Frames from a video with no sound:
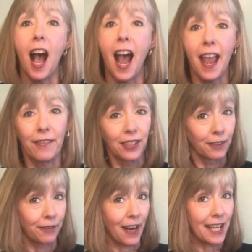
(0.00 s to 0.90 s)
I have a
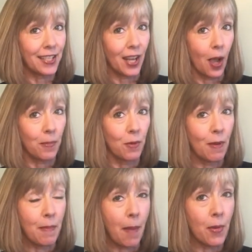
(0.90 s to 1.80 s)
little phrase to help you
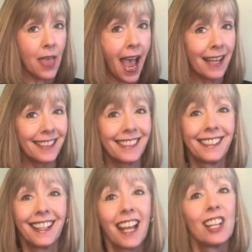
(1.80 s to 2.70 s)
remember that.
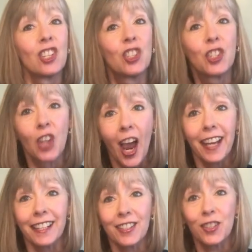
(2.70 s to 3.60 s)

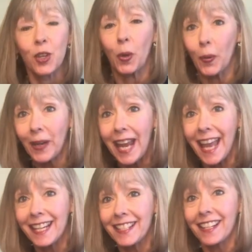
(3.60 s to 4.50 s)
Giants
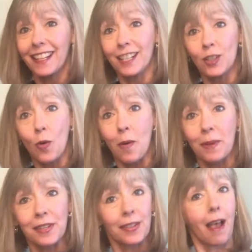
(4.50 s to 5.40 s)
create
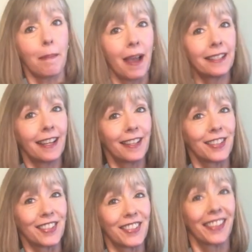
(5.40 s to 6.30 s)
enormous
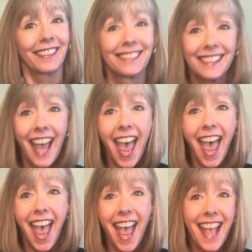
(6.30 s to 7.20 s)
abundance.
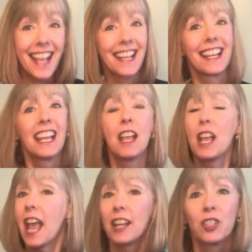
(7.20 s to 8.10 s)
Yay!
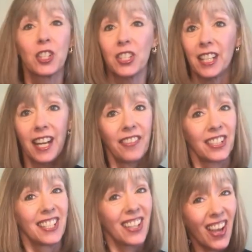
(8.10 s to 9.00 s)
And you're just going to have
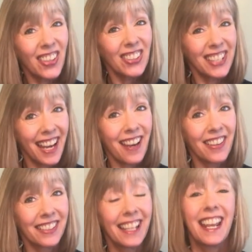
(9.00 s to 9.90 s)
to knuckle
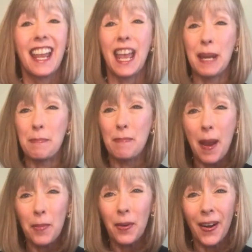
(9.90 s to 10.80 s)
down and
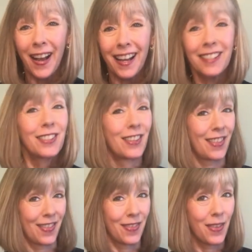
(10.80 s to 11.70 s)
memorize
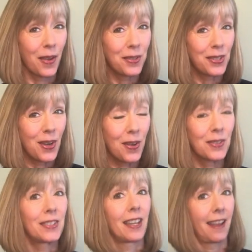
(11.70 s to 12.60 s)
those
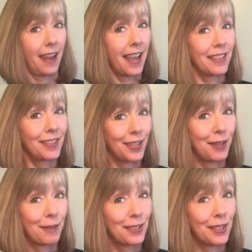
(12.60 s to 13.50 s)
notes and the
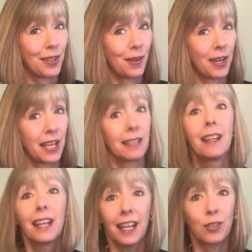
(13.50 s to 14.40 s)
sequence that they're in.
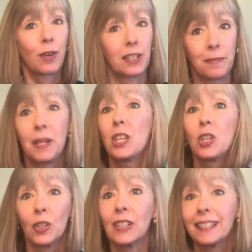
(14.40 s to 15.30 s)
Trust me,
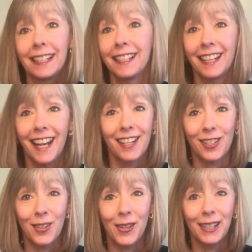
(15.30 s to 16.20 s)
you'll need it as
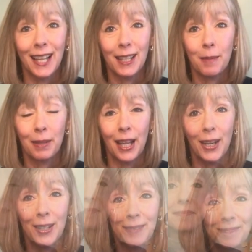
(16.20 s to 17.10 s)
a ukulele
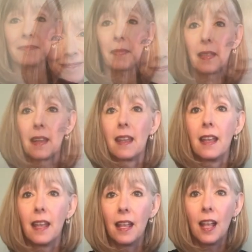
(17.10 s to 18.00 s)
player.
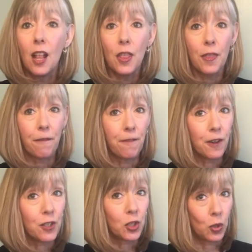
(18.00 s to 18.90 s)
The
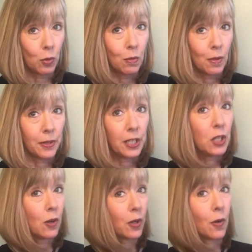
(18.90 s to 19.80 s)
first tool that
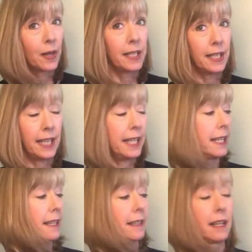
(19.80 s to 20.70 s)
you're going to need
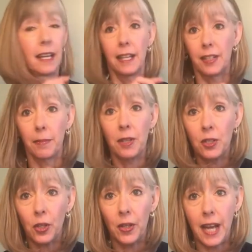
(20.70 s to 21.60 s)
is something
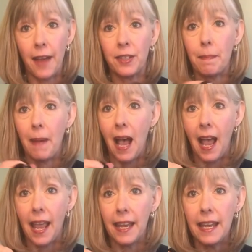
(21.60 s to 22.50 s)
that you're going to have to
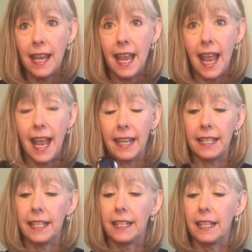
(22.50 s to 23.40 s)
buy, and
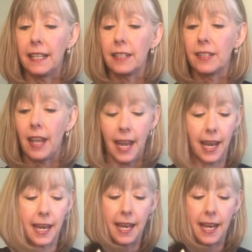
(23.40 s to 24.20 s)
it is a